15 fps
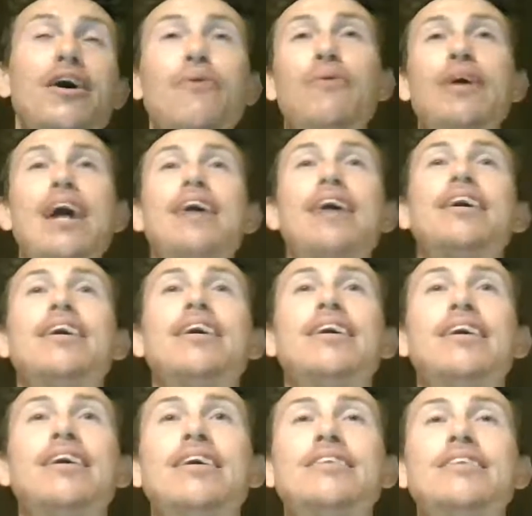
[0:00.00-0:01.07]
We
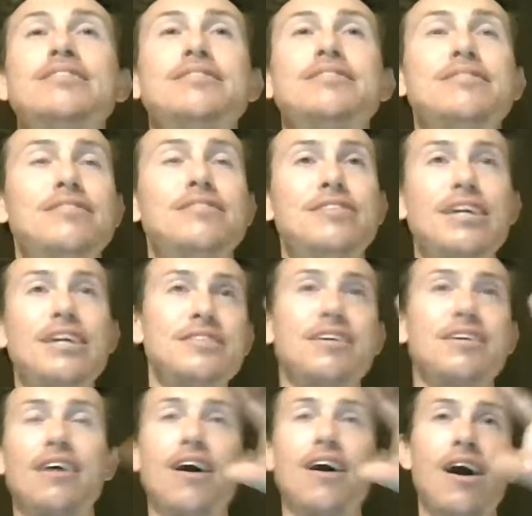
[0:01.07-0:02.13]
got
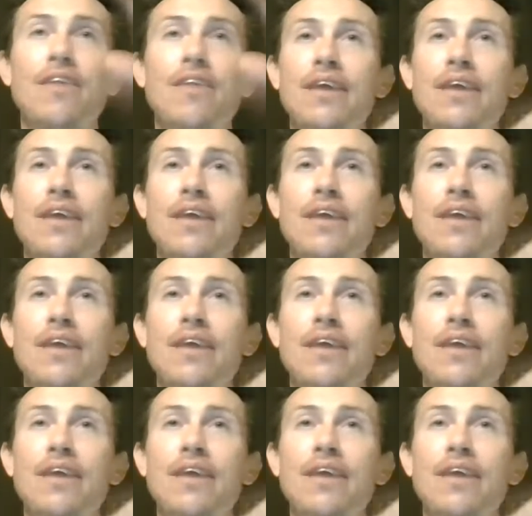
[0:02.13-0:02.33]
Jessica